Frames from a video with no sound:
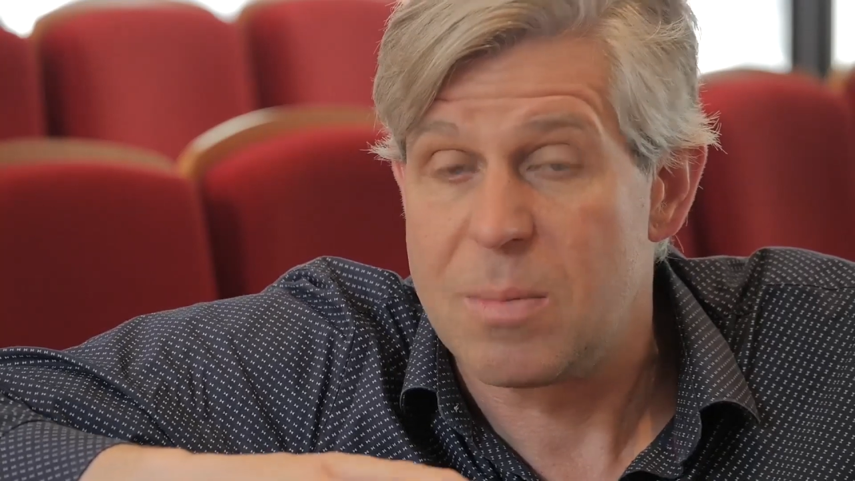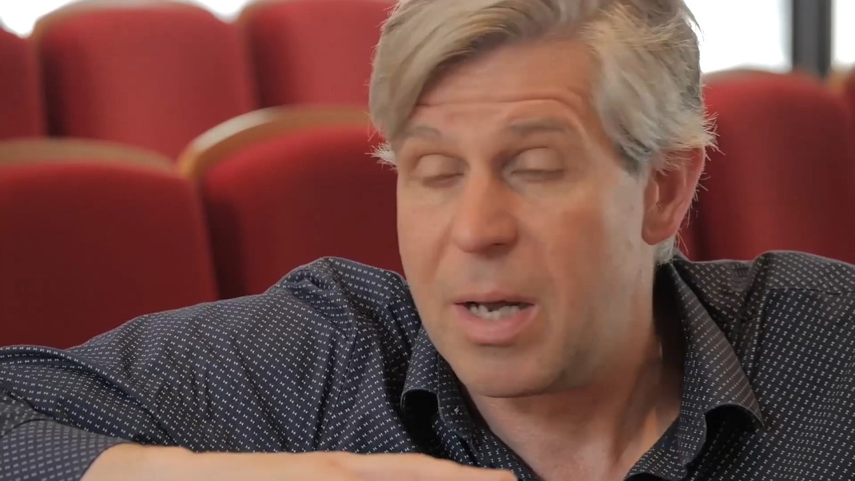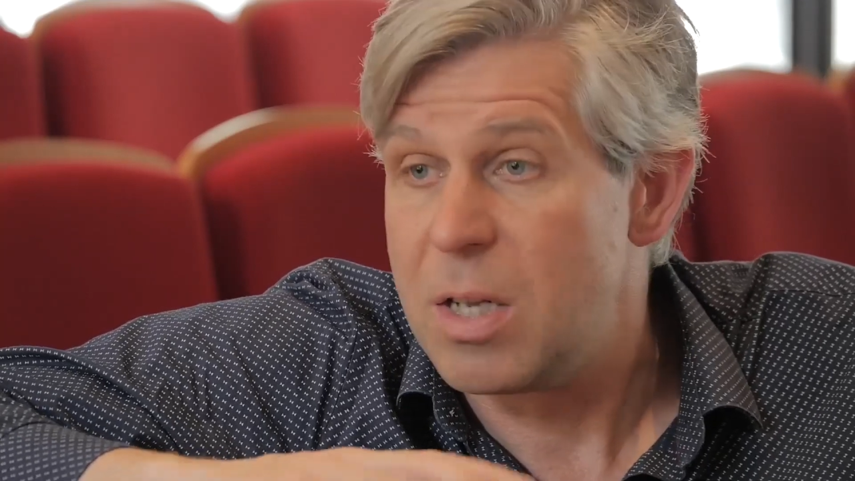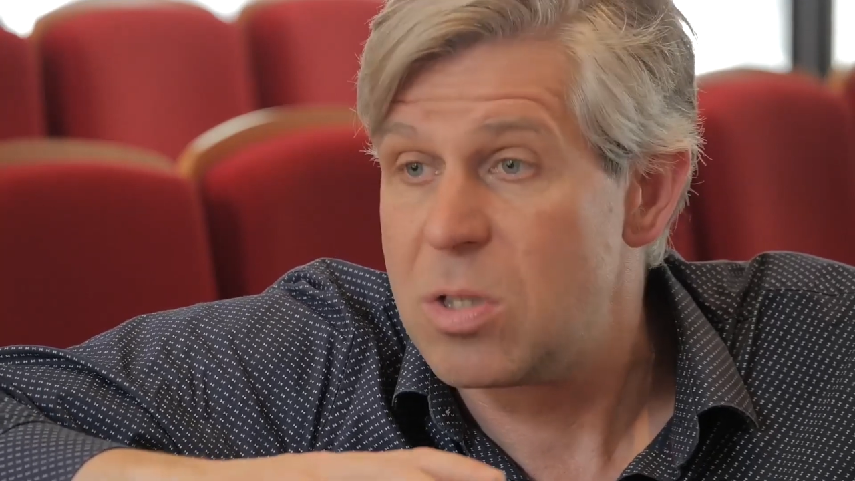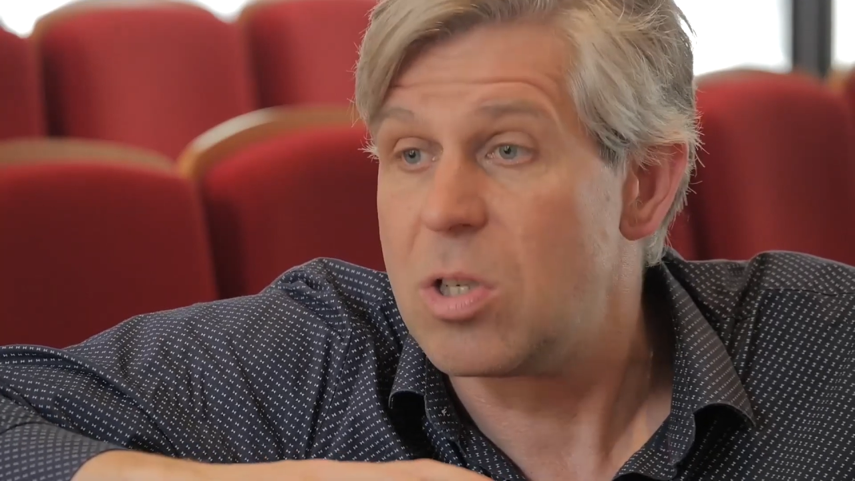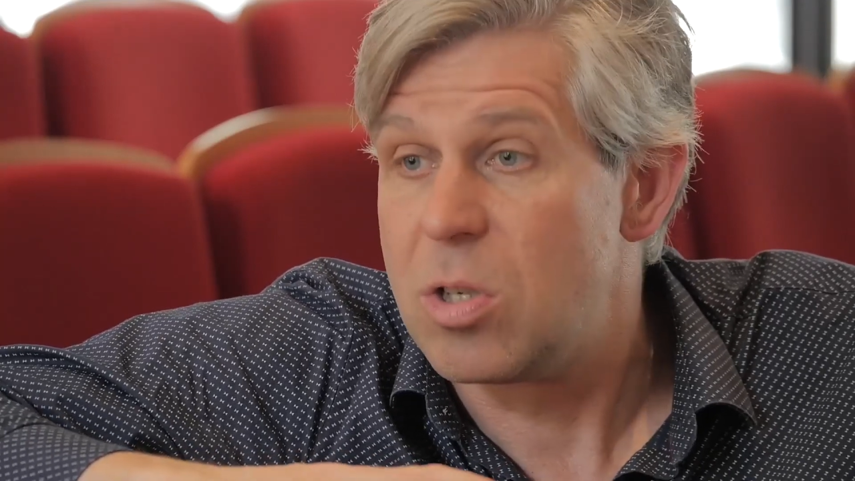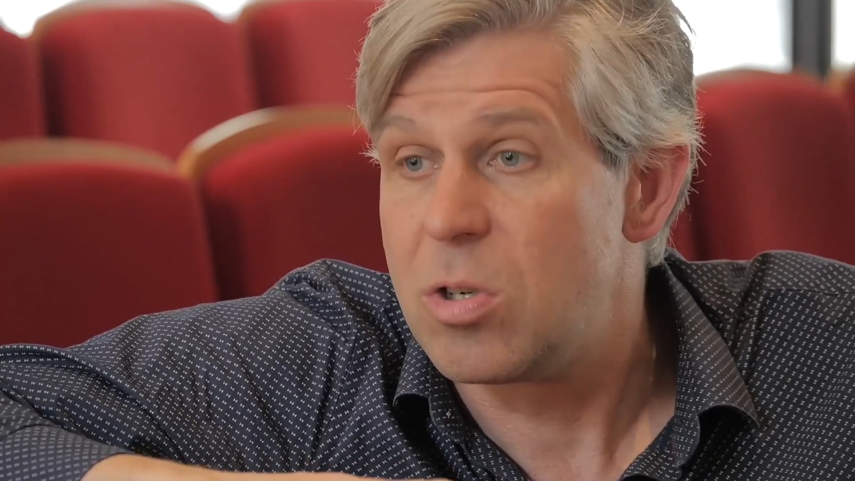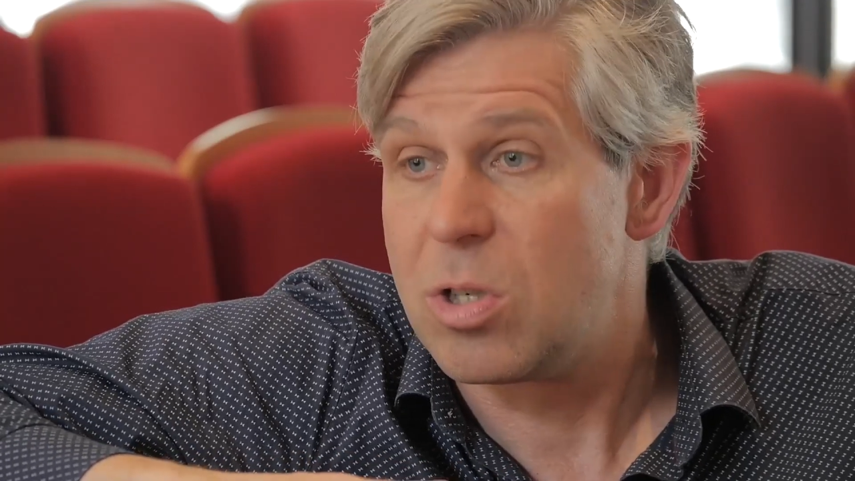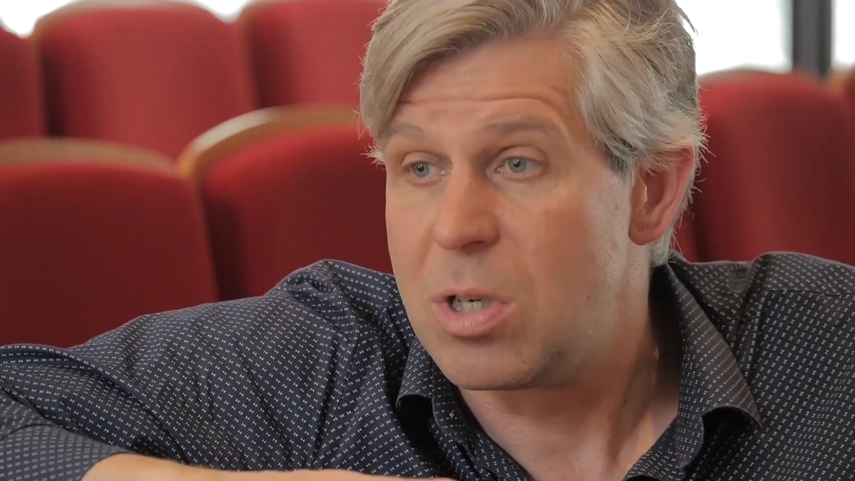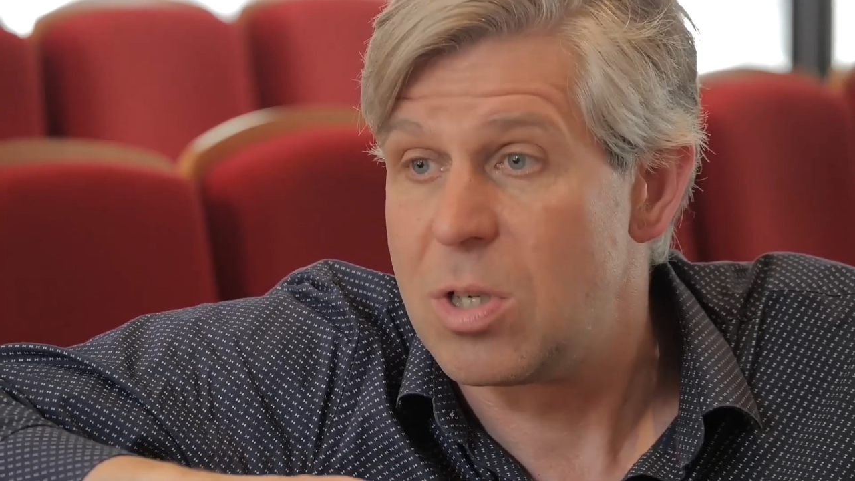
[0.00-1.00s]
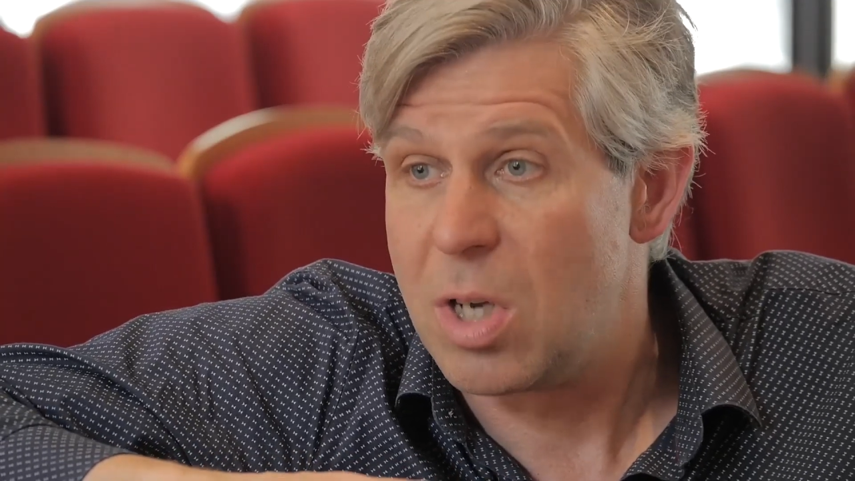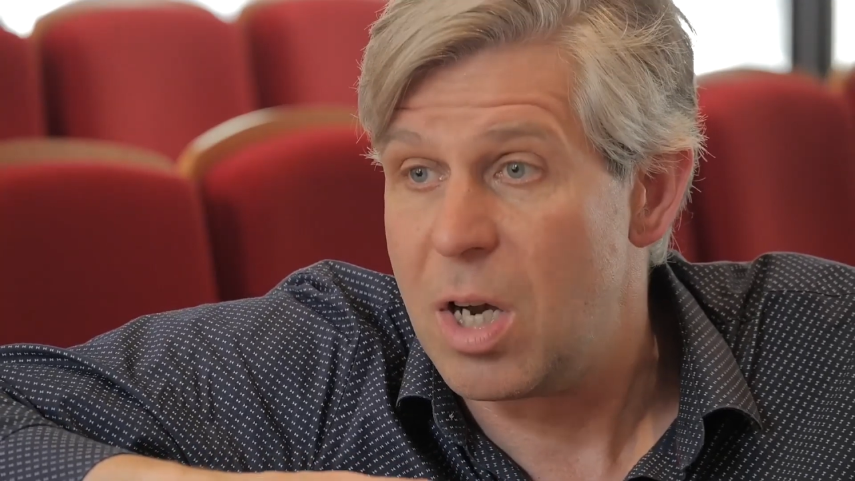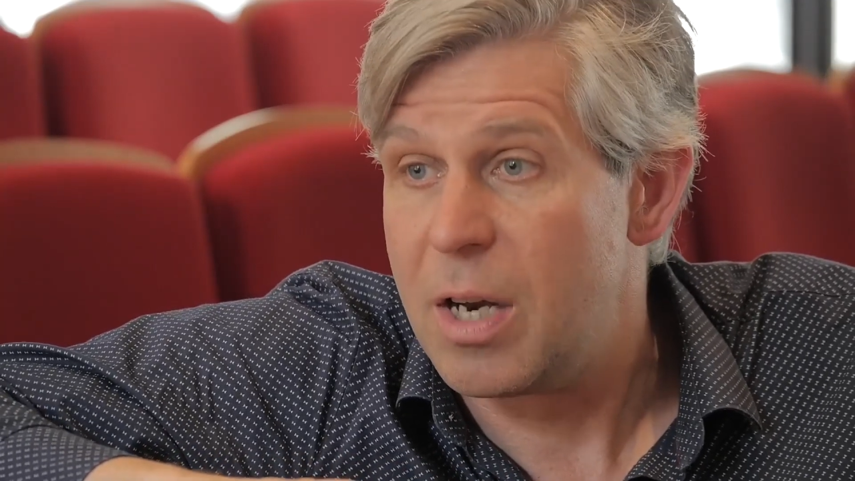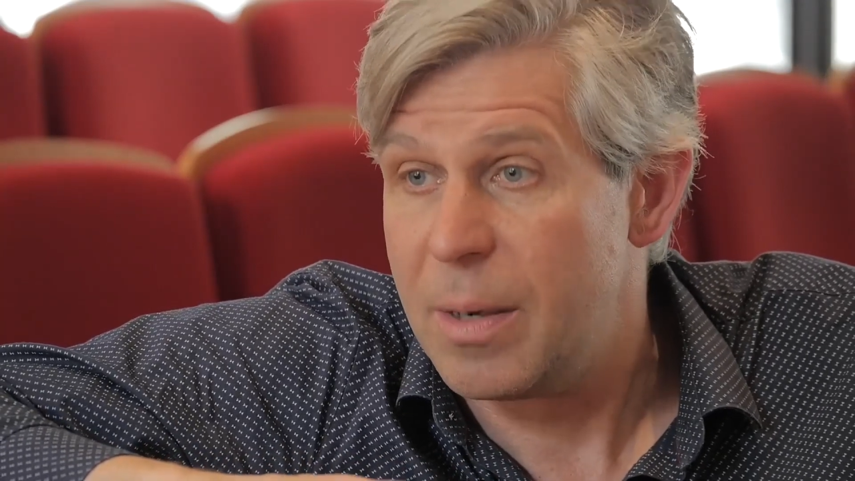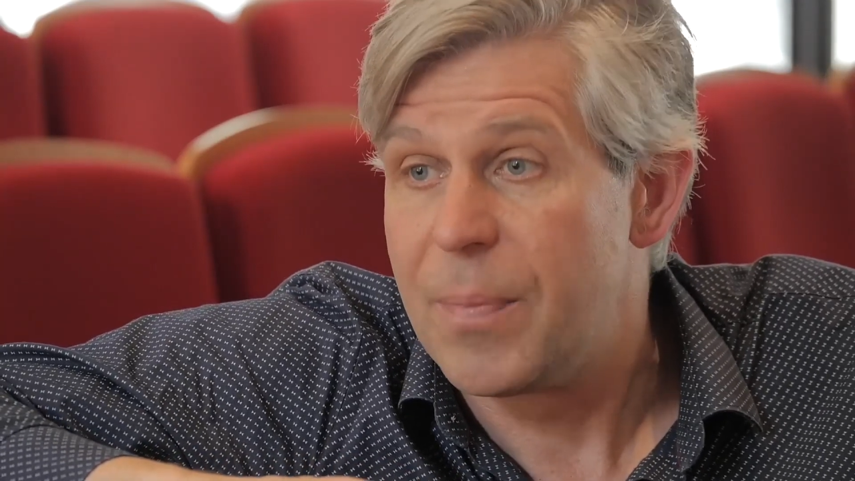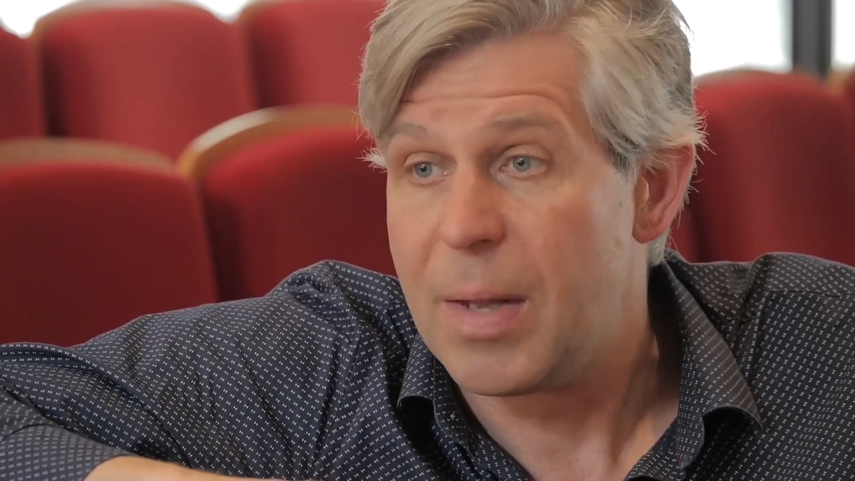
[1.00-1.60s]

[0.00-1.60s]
about institution design.